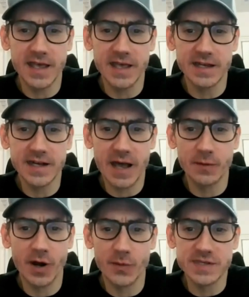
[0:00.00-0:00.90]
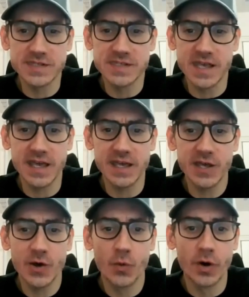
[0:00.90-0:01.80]
and i would always
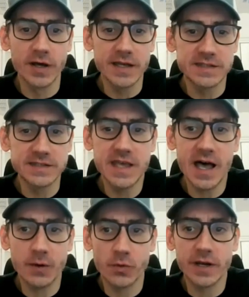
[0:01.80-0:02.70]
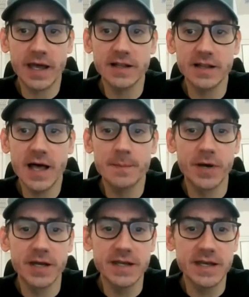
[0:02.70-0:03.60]
say well it's yeah i work out a
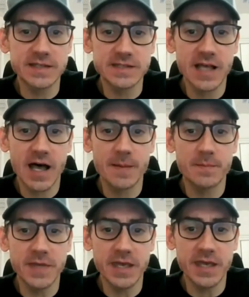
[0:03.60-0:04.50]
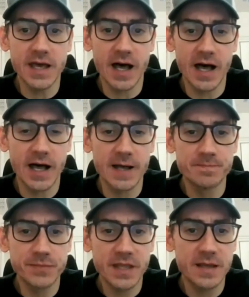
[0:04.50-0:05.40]
lot but it's not me
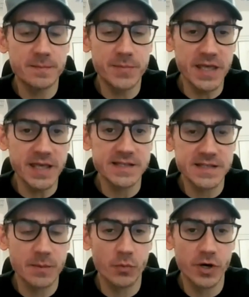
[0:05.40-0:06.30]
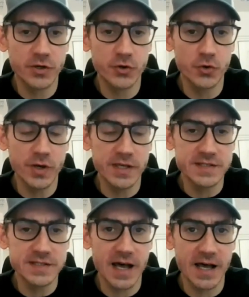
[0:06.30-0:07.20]
being someone who
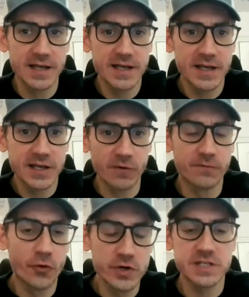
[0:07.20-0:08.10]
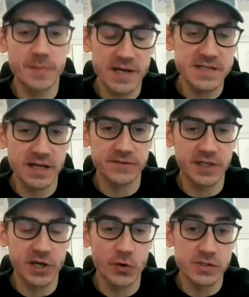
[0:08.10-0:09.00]
is uh, you know forcing
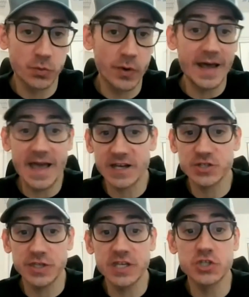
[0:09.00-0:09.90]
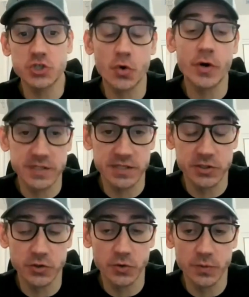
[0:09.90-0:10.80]
myself to go. It's what I actually enjoy to
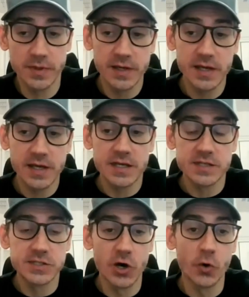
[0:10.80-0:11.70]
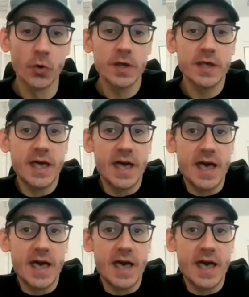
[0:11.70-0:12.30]
do. So